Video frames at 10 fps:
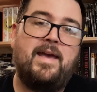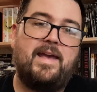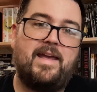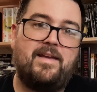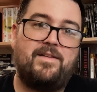
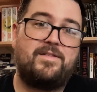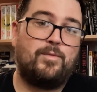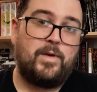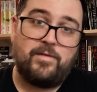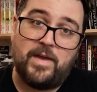is
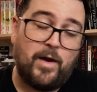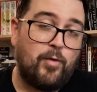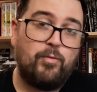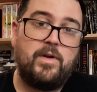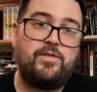one of the
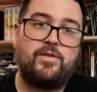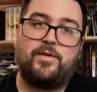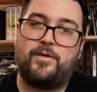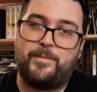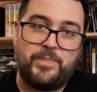original,